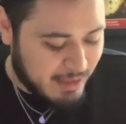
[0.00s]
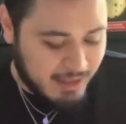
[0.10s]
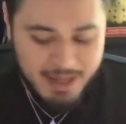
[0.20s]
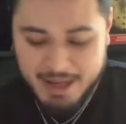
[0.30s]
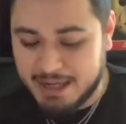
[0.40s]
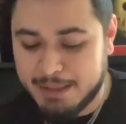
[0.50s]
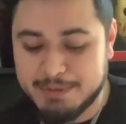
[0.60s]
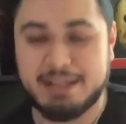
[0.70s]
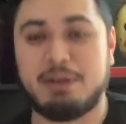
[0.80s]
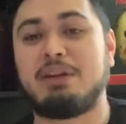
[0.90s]
And he was
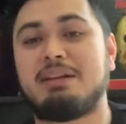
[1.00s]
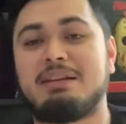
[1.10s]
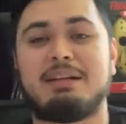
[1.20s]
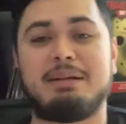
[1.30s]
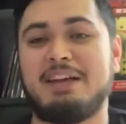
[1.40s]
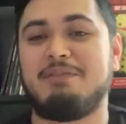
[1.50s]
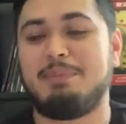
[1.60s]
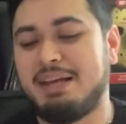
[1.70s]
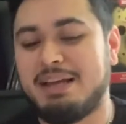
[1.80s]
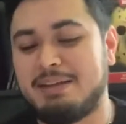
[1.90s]
like,
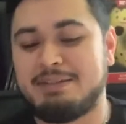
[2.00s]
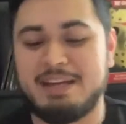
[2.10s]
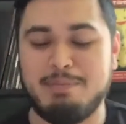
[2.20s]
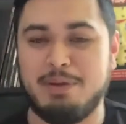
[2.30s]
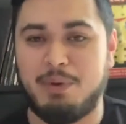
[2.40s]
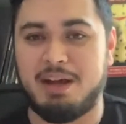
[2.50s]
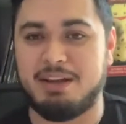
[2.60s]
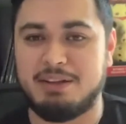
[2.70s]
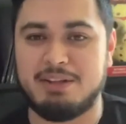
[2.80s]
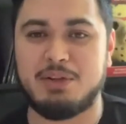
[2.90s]
send me one.
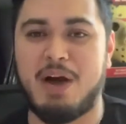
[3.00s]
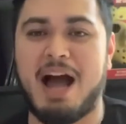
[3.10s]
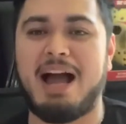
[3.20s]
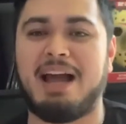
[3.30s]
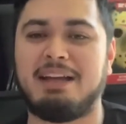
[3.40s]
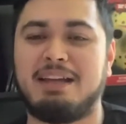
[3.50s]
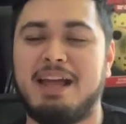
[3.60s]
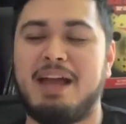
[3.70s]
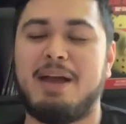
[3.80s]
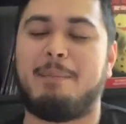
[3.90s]
So I
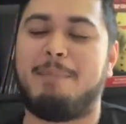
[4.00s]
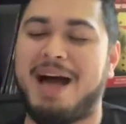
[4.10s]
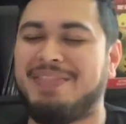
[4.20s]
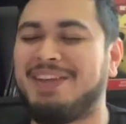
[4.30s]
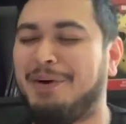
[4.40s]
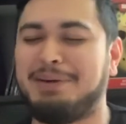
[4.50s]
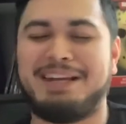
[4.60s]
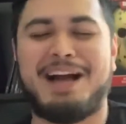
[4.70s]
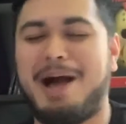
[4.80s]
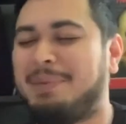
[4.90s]
bought the only
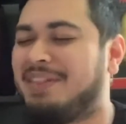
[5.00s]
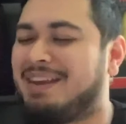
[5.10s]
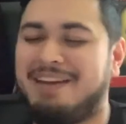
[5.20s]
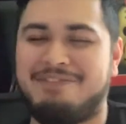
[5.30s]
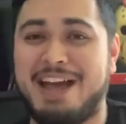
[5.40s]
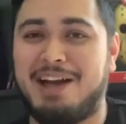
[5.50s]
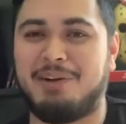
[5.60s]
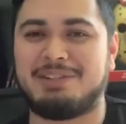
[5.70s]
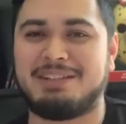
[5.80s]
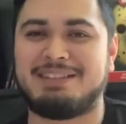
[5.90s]
copy that I found
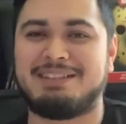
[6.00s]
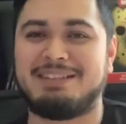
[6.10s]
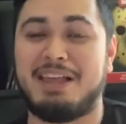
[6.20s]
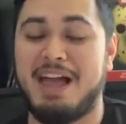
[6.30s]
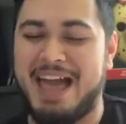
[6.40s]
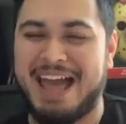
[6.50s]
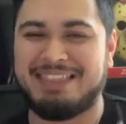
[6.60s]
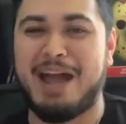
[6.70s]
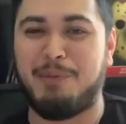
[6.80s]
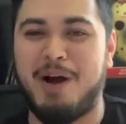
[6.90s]
at
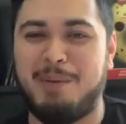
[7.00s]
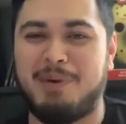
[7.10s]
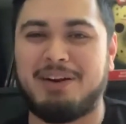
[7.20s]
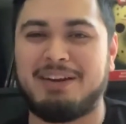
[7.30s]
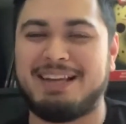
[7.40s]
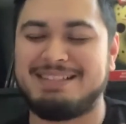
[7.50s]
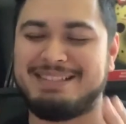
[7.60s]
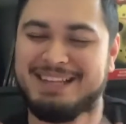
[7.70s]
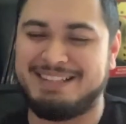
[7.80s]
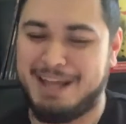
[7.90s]
that Walmart and
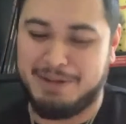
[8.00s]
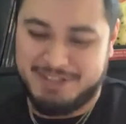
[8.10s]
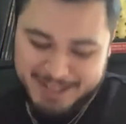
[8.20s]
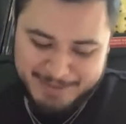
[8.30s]
sent it out to him.